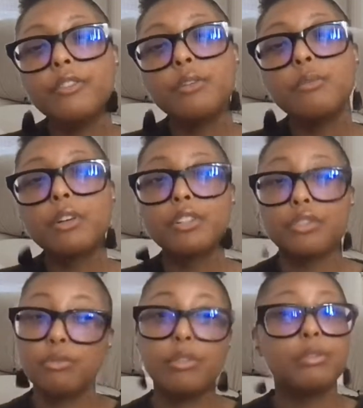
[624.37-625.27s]
you were
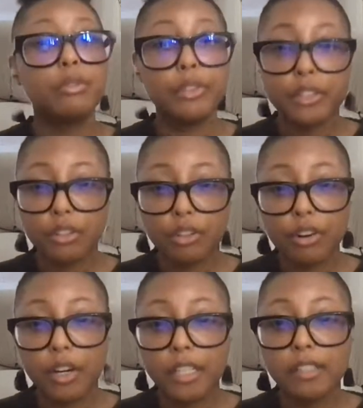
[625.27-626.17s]
to Google this
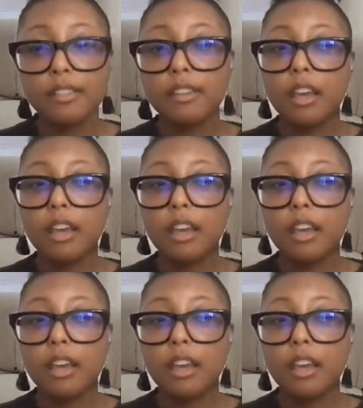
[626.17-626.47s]
occurrence,